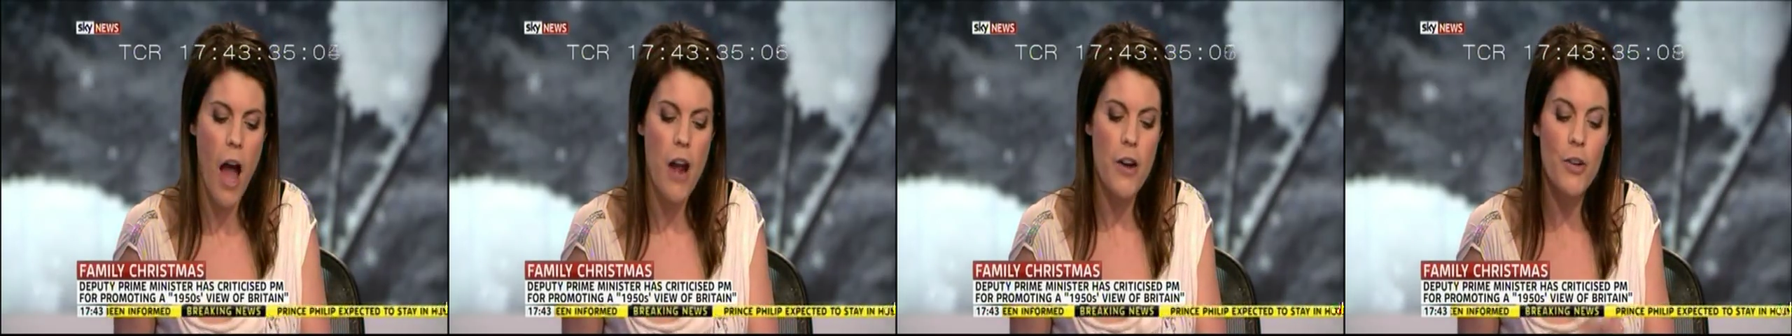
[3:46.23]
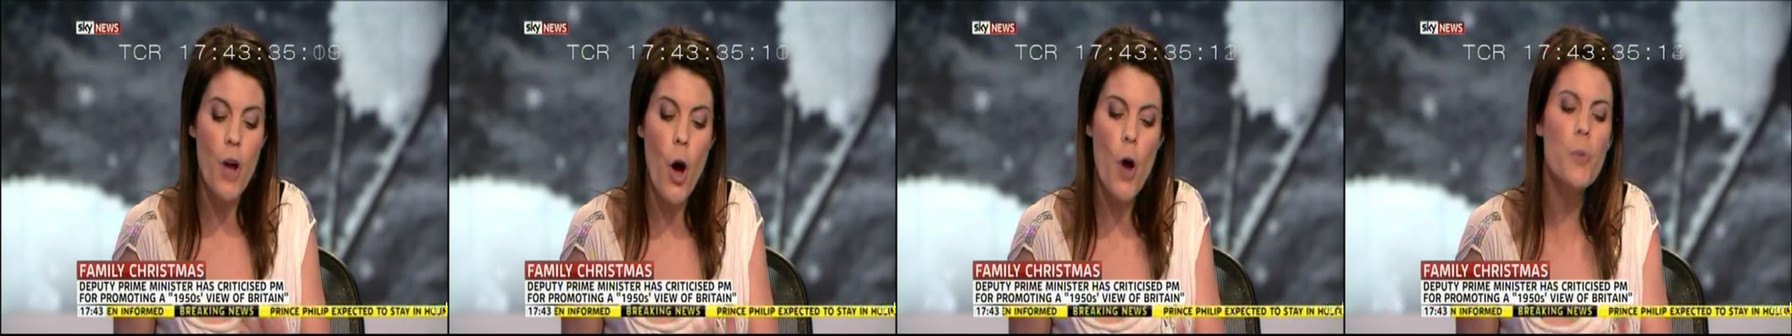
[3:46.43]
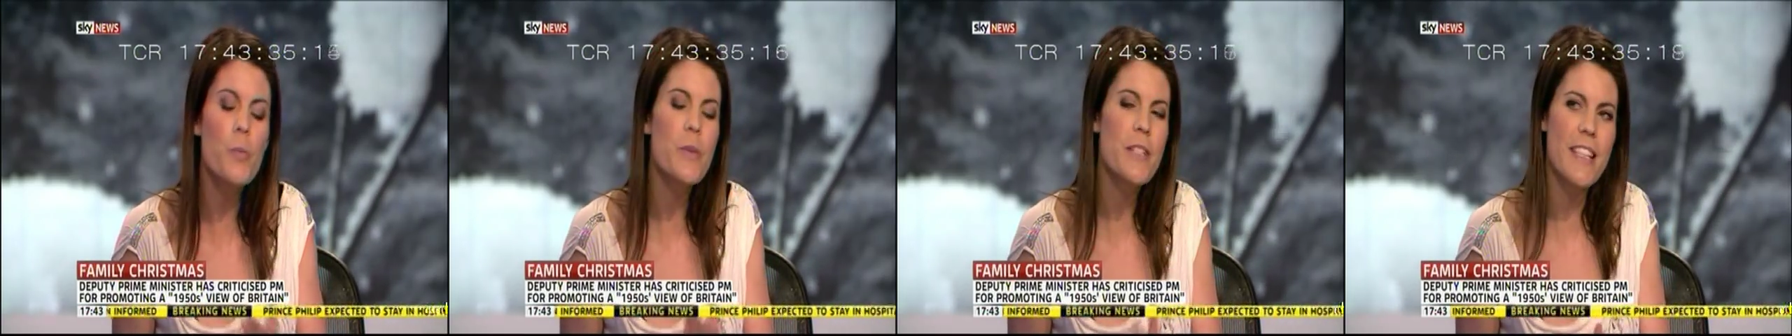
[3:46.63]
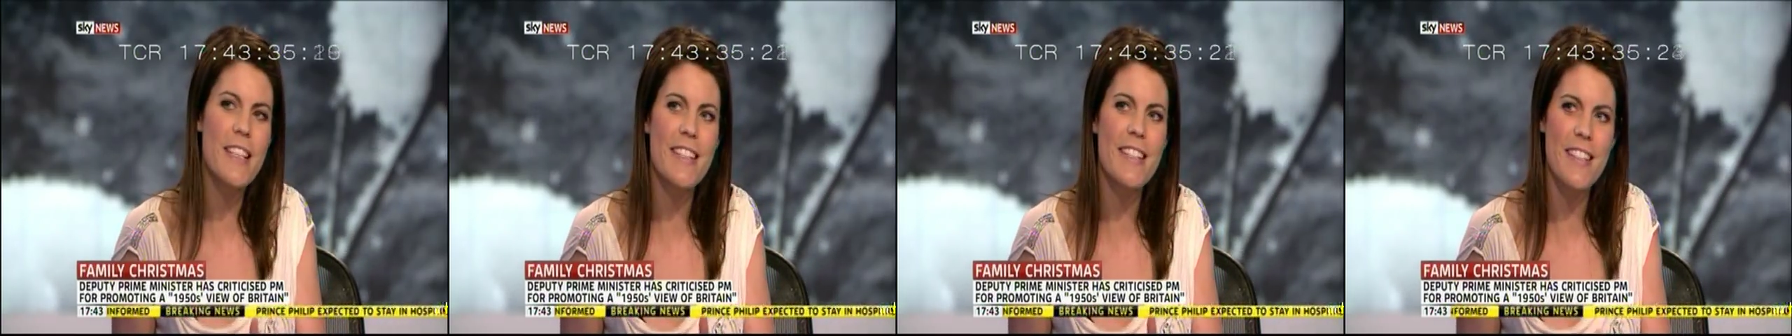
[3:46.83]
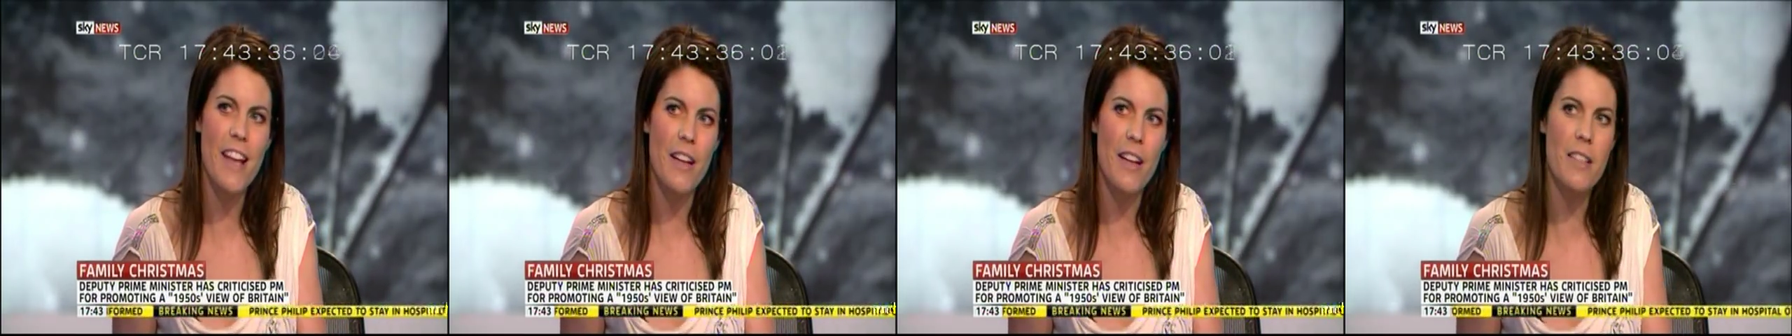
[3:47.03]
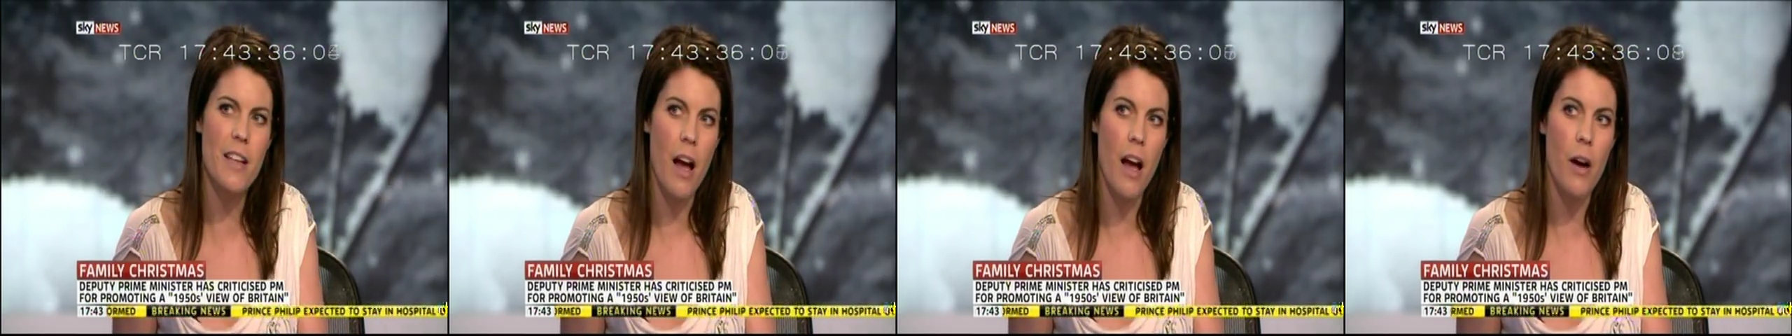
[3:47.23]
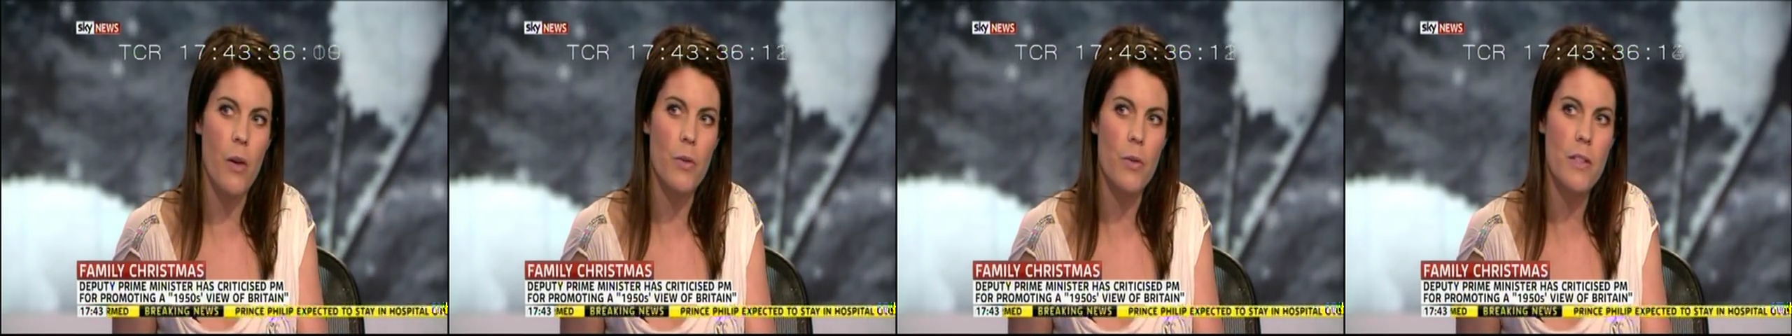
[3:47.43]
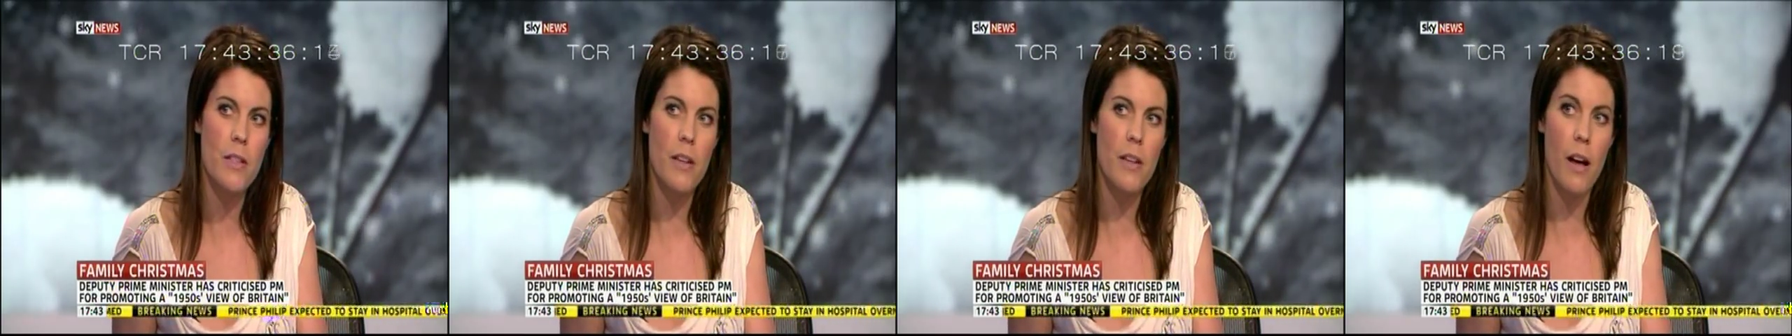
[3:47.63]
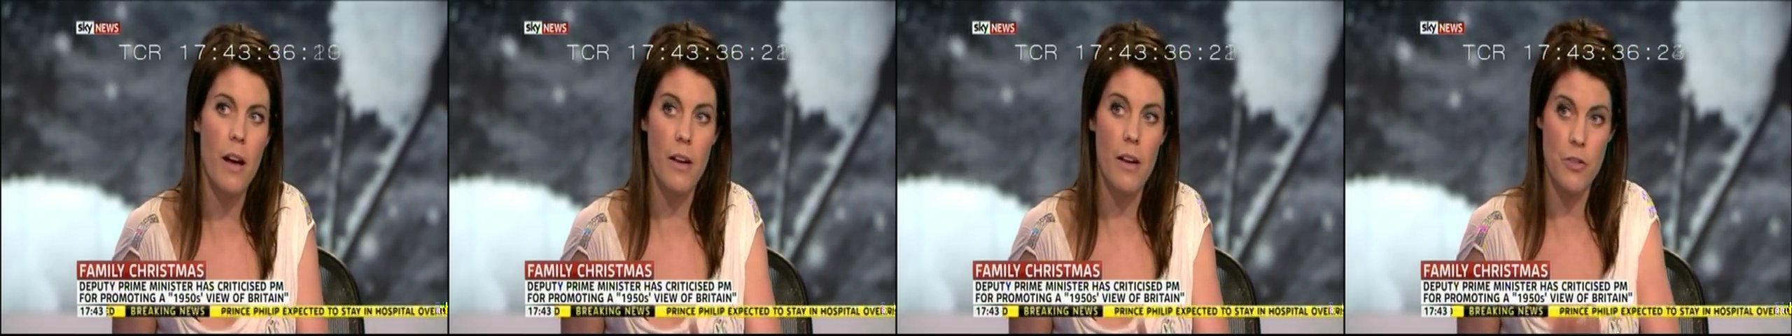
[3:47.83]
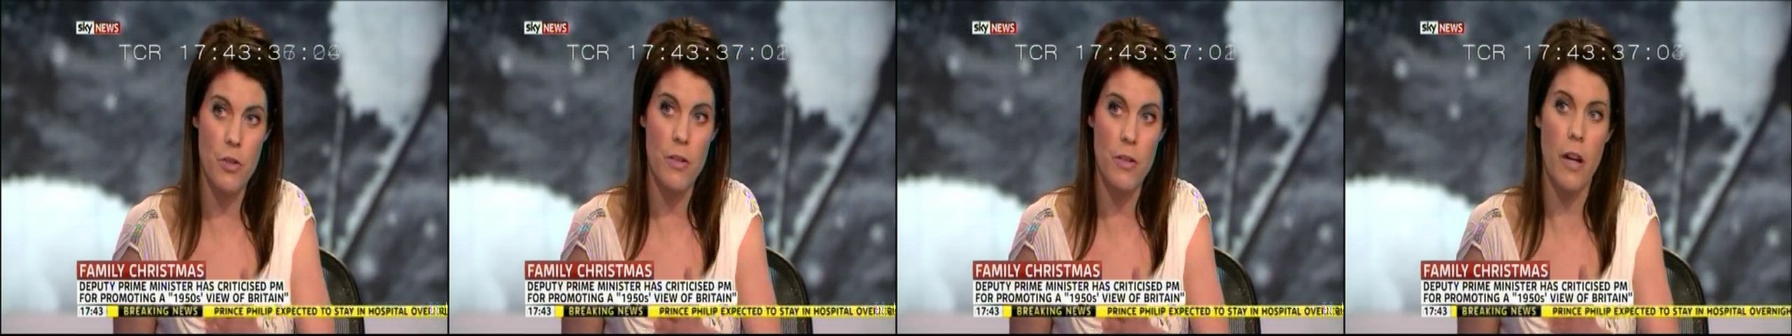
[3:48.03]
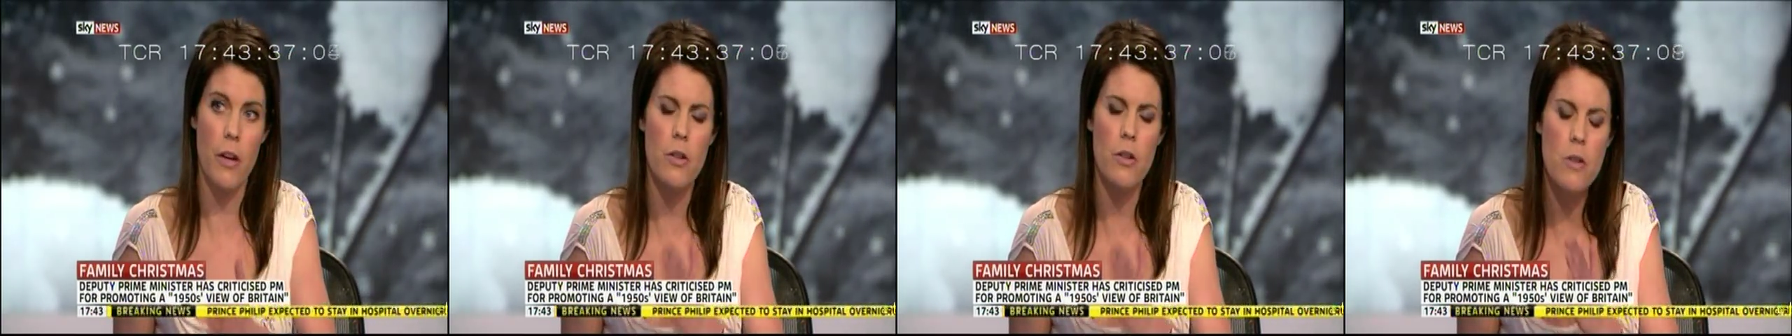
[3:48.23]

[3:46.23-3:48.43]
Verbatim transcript: Nobody sets out as you said,